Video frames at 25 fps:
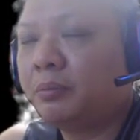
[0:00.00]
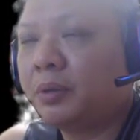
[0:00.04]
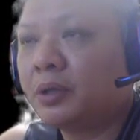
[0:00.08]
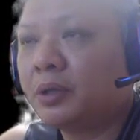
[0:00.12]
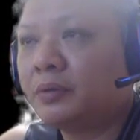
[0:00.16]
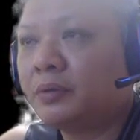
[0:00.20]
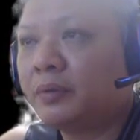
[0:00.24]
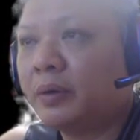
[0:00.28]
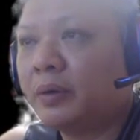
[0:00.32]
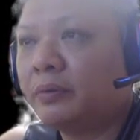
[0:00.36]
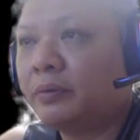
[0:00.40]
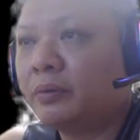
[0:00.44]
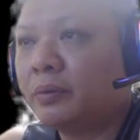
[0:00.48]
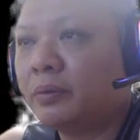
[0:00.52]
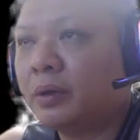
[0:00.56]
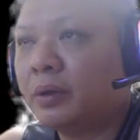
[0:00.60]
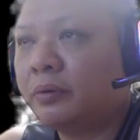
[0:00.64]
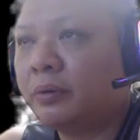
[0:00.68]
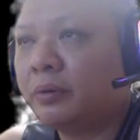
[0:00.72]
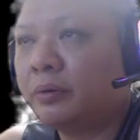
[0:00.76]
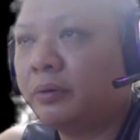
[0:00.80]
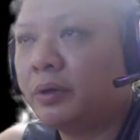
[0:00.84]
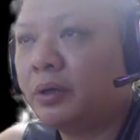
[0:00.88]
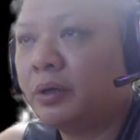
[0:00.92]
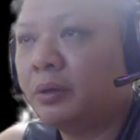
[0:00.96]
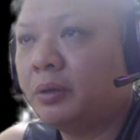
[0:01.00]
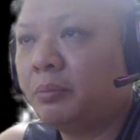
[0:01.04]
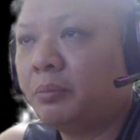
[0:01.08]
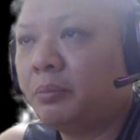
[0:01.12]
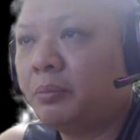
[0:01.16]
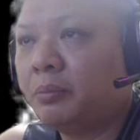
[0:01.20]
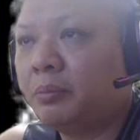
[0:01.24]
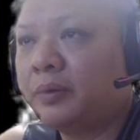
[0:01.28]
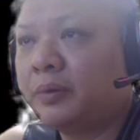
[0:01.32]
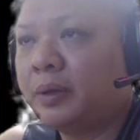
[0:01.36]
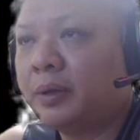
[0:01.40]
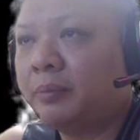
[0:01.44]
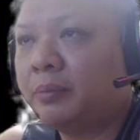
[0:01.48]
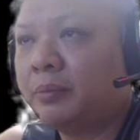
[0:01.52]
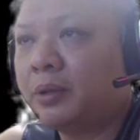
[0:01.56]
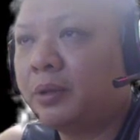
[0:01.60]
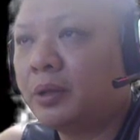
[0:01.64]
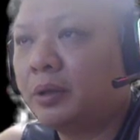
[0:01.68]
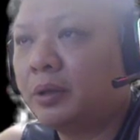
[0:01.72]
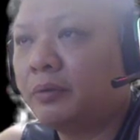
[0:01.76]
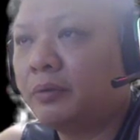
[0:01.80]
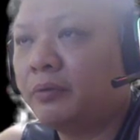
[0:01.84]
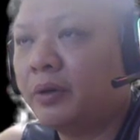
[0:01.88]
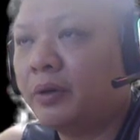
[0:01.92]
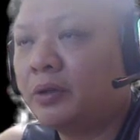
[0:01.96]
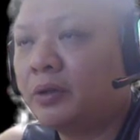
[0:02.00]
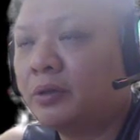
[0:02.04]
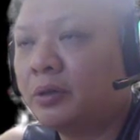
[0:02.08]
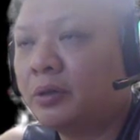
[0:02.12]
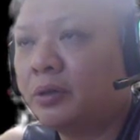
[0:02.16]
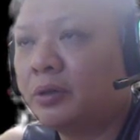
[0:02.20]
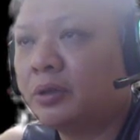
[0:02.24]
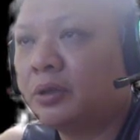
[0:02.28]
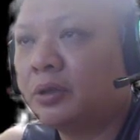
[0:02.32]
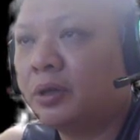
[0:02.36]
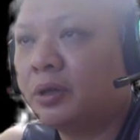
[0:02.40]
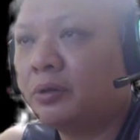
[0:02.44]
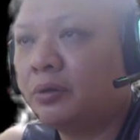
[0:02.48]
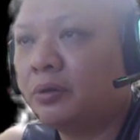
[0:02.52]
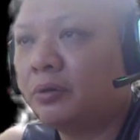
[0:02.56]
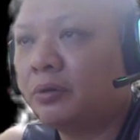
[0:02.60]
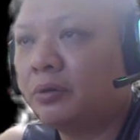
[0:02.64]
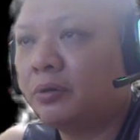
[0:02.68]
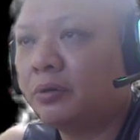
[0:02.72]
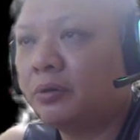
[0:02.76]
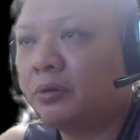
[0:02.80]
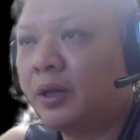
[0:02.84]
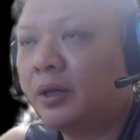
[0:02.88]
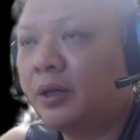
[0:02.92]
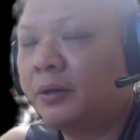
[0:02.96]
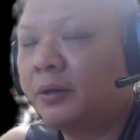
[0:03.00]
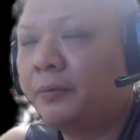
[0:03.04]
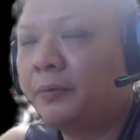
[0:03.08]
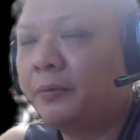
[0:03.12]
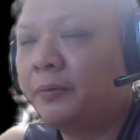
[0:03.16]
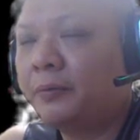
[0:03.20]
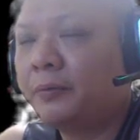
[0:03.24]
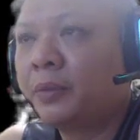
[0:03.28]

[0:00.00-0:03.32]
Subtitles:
plus 5 would have already beefed up the defense on the central file.